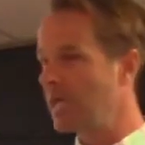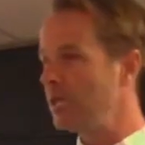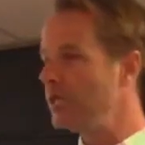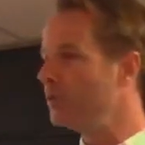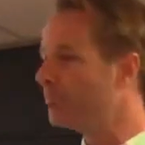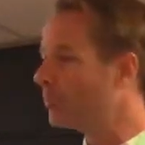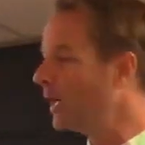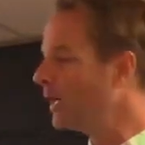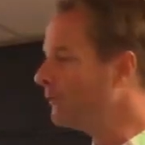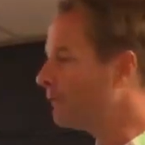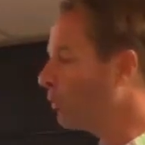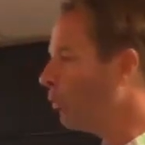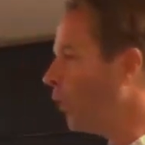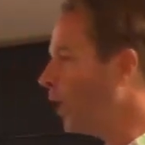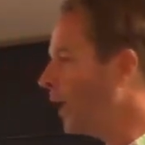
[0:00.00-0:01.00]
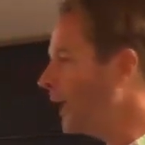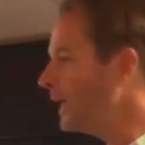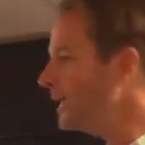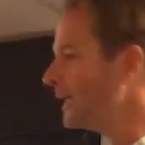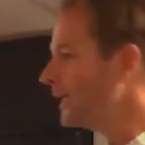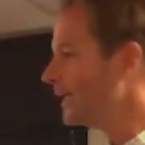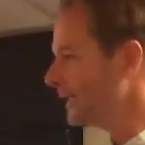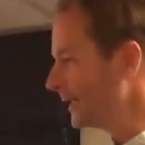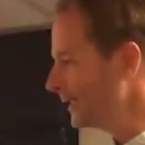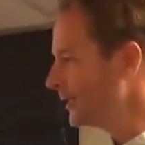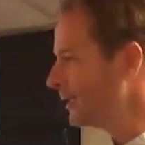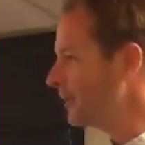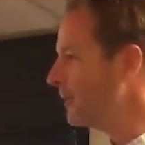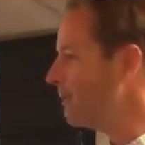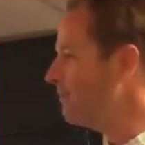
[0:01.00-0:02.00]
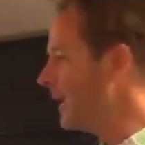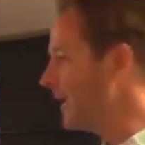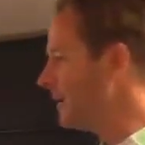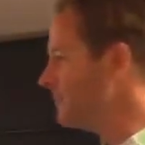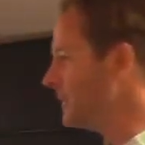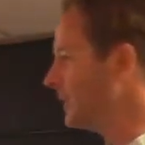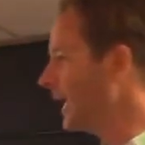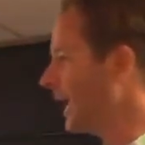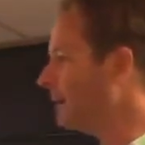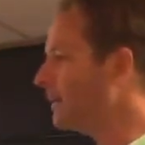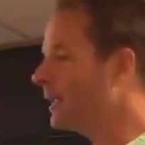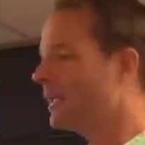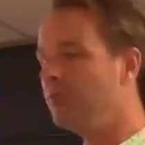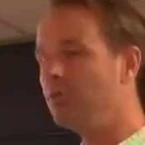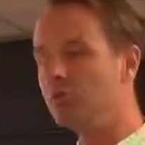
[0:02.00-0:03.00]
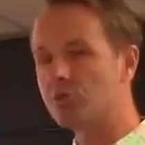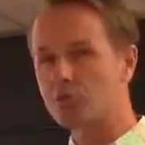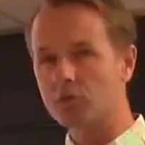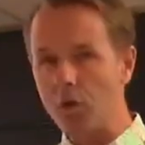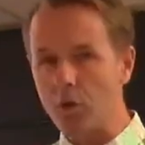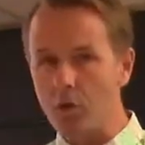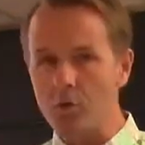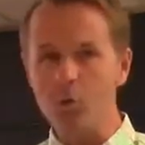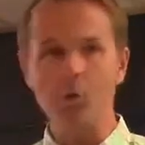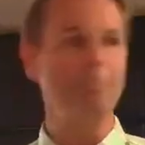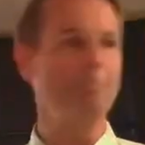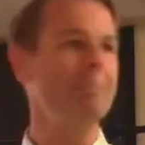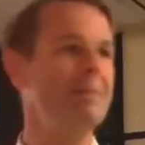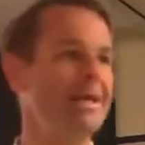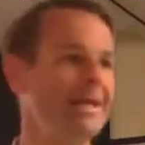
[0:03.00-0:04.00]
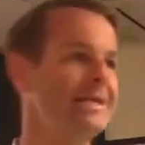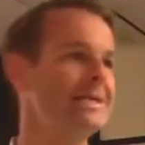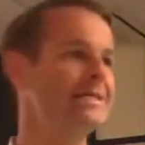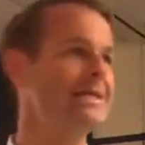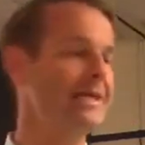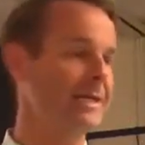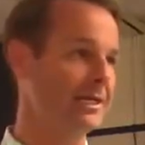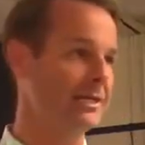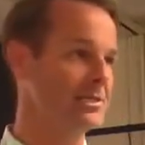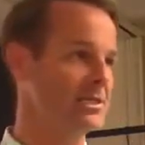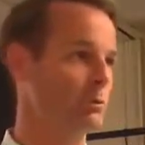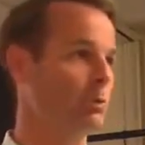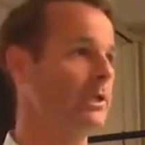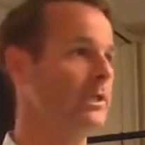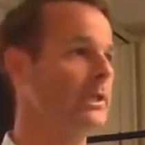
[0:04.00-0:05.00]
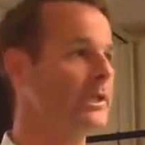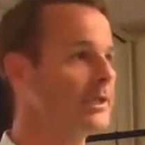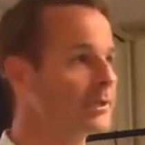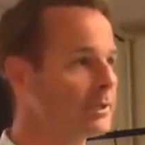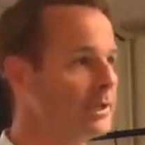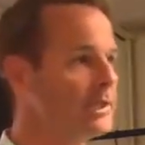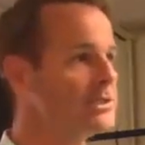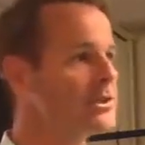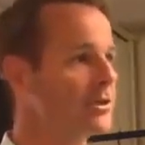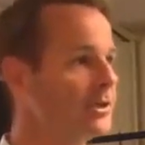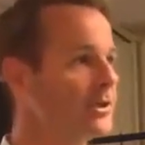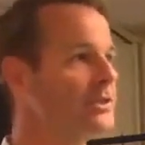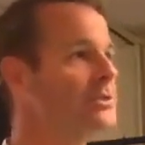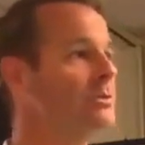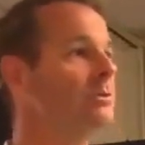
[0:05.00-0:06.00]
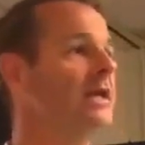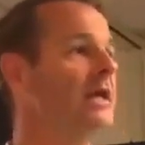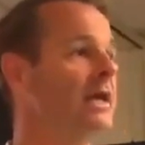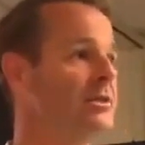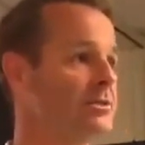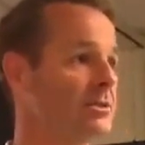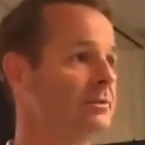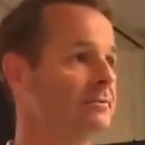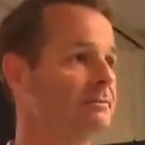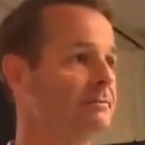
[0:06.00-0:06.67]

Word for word: You're praying for one little baby. I'm going to give you so many kids, it will literally turn into a nation.